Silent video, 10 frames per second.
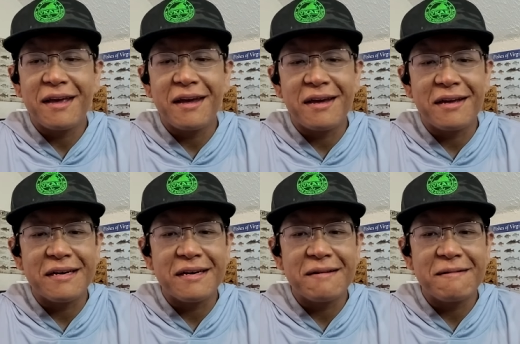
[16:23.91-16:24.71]
And
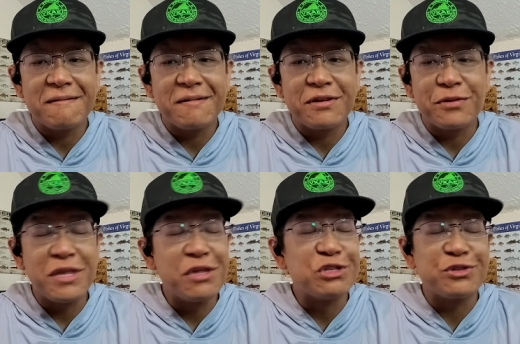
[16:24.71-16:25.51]
to me,
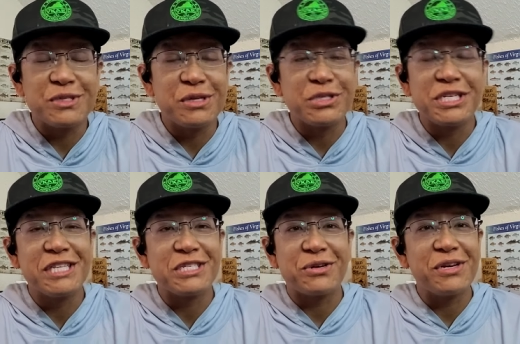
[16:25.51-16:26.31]
those, those
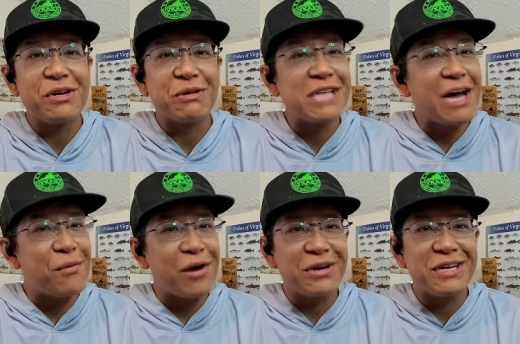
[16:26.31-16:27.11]
hits are, you know, top
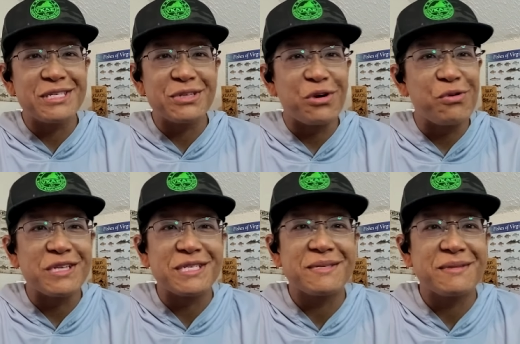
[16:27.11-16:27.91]
water hits are
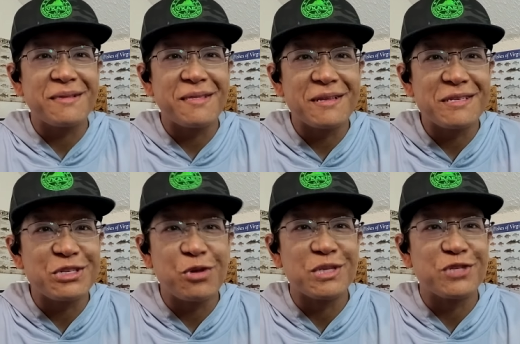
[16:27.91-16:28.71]
always
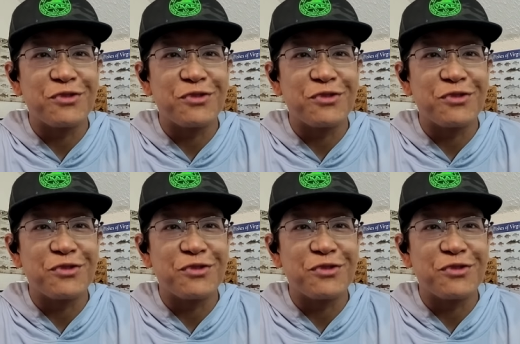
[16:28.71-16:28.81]
so much